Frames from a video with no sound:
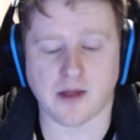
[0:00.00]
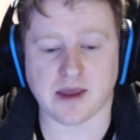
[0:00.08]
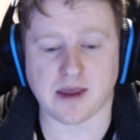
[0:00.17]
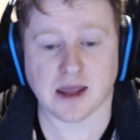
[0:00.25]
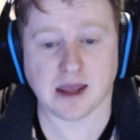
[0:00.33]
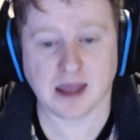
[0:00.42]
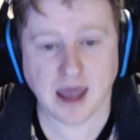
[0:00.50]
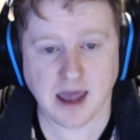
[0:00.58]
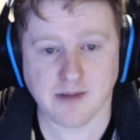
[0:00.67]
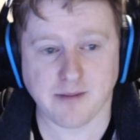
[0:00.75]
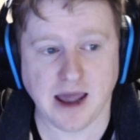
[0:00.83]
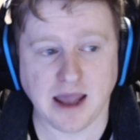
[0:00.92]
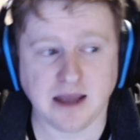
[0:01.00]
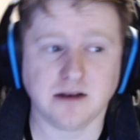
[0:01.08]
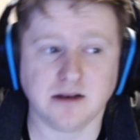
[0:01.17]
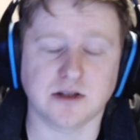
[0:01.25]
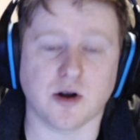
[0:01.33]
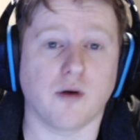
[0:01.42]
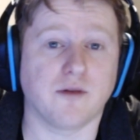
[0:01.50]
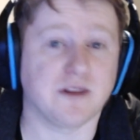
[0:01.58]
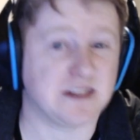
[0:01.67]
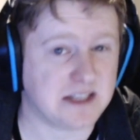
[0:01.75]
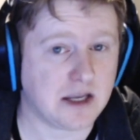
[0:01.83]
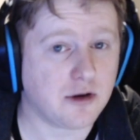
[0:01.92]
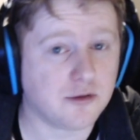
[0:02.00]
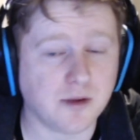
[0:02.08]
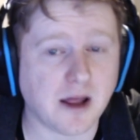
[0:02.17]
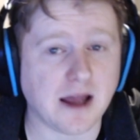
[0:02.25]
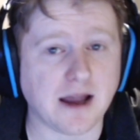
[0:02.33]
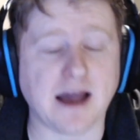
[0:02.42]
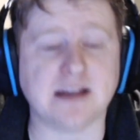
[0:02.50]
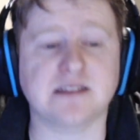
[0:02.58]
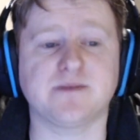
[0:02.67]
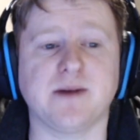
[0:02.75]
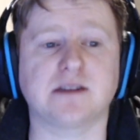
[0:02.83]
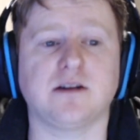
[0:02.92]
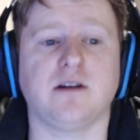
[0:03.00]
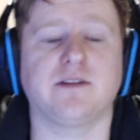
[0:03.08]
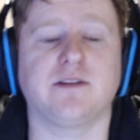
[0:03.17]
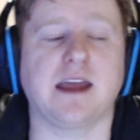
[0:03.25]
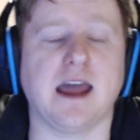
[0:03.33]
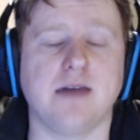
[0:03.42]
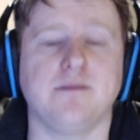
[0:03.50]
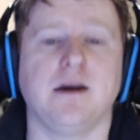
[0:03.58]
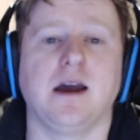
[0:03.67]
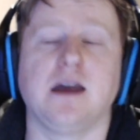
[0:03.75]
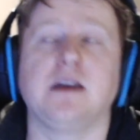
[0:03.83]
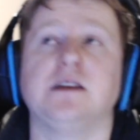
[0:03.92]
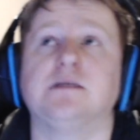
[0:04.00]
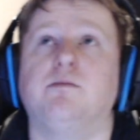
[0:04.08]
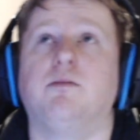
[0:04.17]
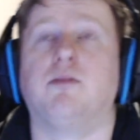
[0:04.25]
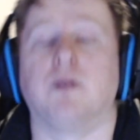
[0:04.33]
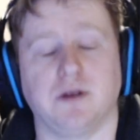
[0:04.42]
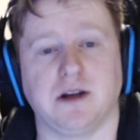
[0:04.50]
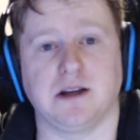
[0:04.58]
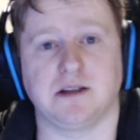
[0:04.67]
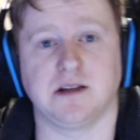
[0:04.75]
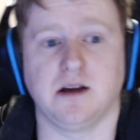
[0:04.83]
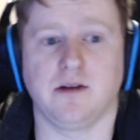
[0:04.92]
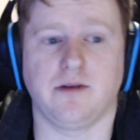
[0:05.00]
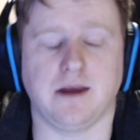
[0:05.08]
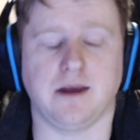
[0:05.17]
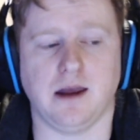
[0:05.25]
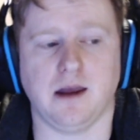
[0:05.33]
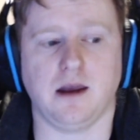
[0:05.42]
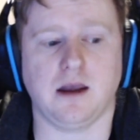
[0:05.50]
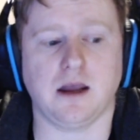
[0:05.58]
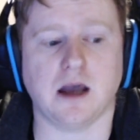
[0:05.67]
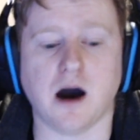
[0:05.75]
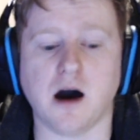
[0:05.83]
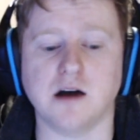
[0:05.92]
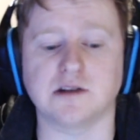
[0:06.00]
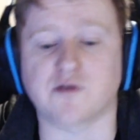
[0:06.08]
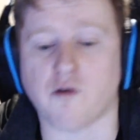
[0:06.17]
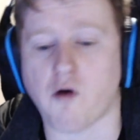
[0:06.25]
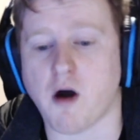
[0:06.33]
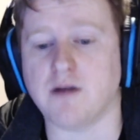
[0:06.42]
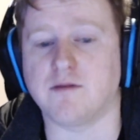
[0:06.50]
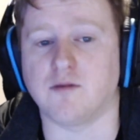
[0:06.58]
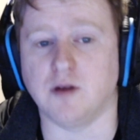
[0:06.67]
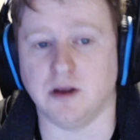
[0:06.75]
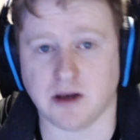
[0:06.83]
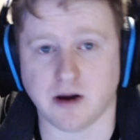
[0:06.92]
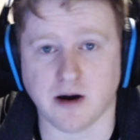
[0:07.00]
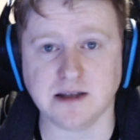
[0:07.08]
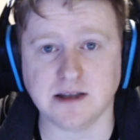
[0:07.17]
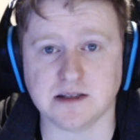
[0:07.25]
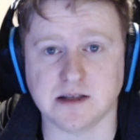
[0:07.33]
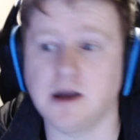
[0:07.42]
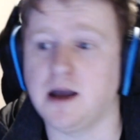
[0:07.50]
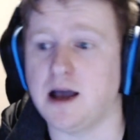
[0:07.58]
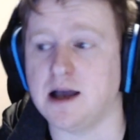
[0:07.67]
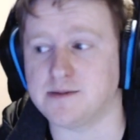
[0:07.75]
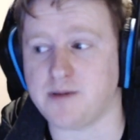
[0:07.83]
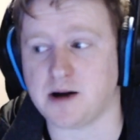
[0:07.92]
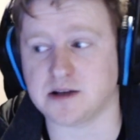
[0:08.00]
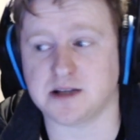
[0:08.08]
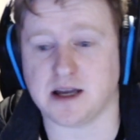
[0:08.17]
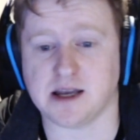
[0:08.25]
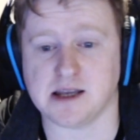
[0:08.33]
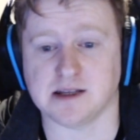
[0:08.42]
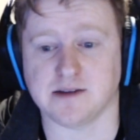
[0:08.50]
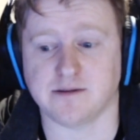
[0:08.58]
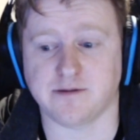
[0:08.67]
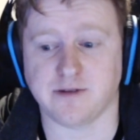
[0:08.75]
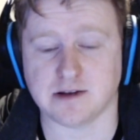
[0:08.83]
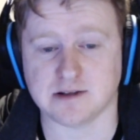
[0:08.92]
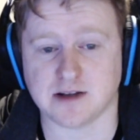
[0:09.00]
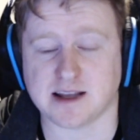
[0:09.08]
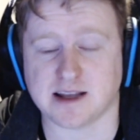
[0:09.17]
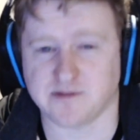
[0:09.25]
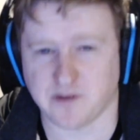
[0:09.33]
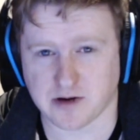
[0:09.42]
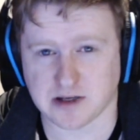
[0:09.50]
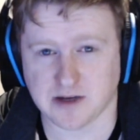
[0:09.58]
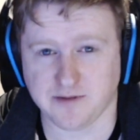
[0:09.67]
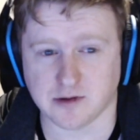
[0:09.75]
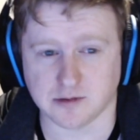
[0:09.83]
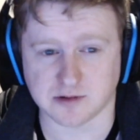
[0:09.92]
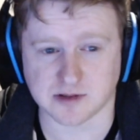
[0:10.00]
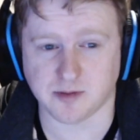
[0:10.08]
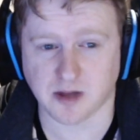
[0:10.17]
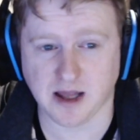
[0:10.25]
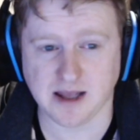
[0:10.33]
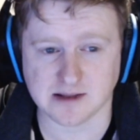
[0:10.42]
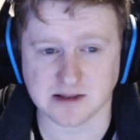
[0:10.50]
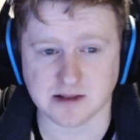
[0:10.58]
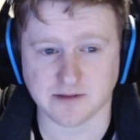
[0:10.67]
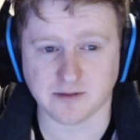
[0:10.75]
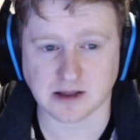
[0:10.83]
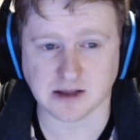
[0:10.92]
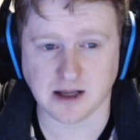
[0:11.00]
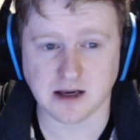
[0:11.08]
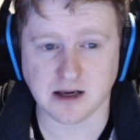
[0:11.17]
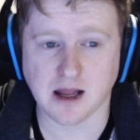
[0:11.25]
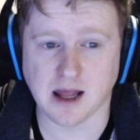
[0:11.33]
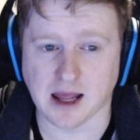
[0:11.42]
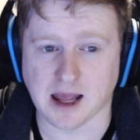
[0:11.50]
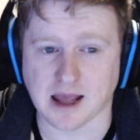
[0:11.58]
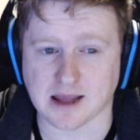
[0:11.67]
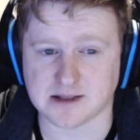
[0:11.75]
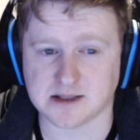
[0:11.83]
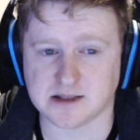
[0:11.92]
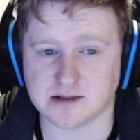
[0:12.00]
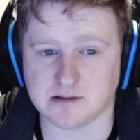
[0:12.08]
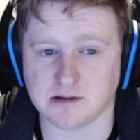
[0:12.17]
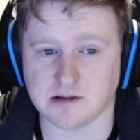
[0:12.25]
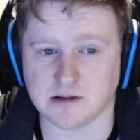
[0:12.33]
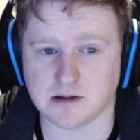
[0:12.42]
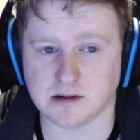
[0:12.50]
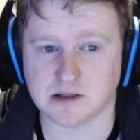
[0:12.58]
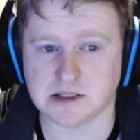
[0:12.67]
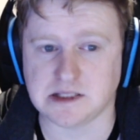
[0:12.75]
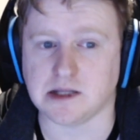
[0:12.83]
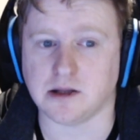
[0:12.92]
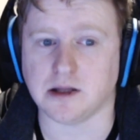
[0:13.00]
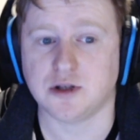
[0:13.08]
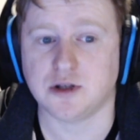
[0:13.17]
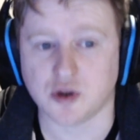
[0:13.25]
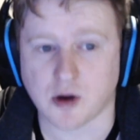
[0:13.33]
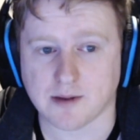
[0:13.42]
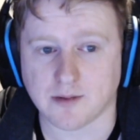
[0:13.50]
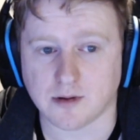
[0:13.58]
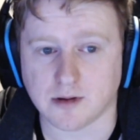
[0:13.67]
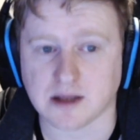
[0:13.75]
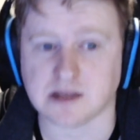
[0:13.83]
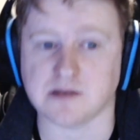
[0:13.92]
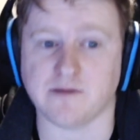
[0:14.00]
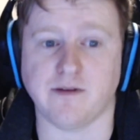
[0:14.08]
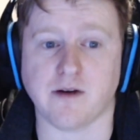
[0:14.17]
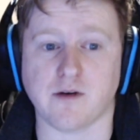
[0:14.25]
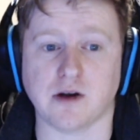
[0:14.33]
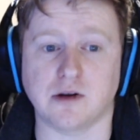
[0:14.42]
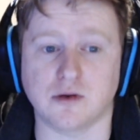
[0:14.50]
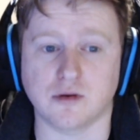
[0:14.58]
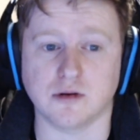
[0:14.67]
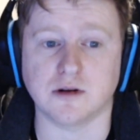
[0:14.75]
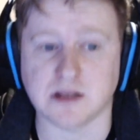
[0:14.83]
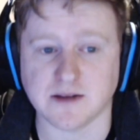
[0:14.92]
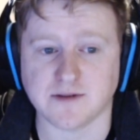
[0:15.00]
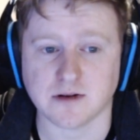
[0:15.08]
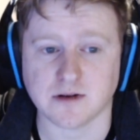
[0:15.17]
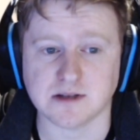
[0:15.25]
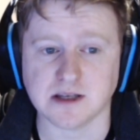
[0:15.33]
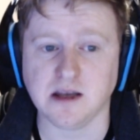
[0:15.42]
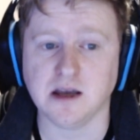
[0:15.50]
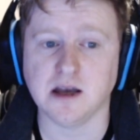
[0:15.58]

The campaign, so the single player aspect of the game, is brilliant. The cars drive really nice. As much as it feels like it's very difficult to play and stuff like that, it's still enjoyable. It's a very good difficulty.